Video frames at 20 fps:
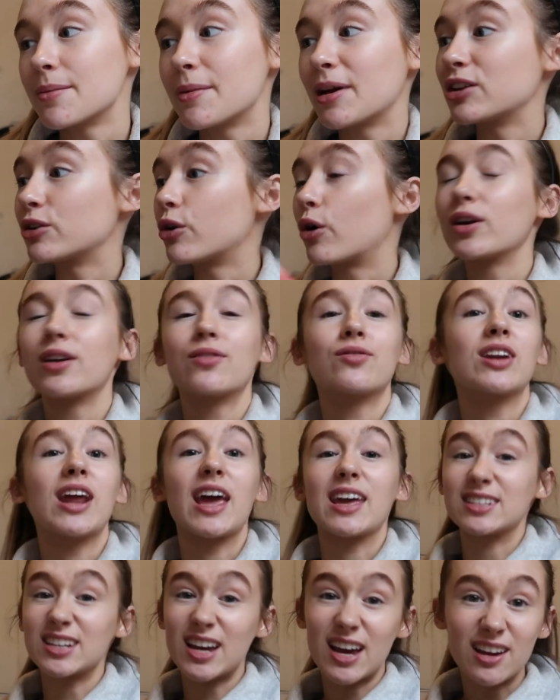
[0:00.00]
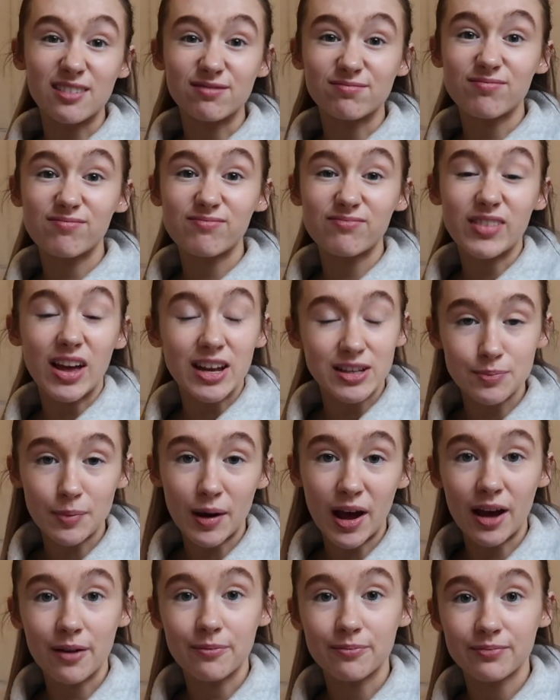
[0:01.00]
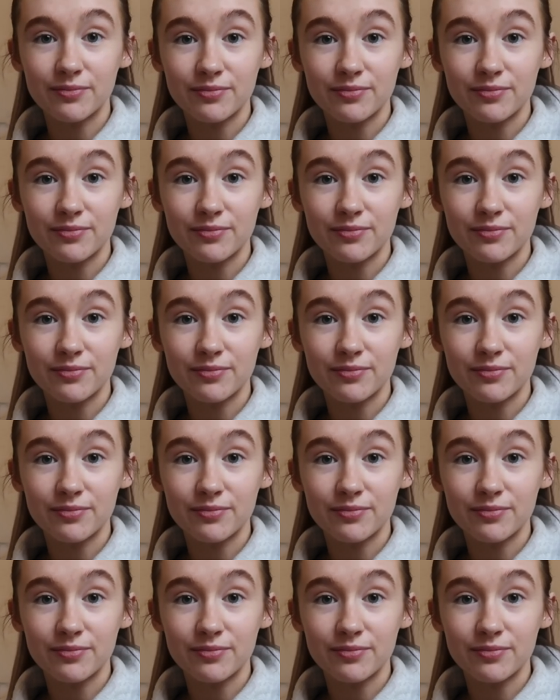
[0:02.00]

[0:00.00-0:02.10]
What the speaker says: I might not even edit it, this bit,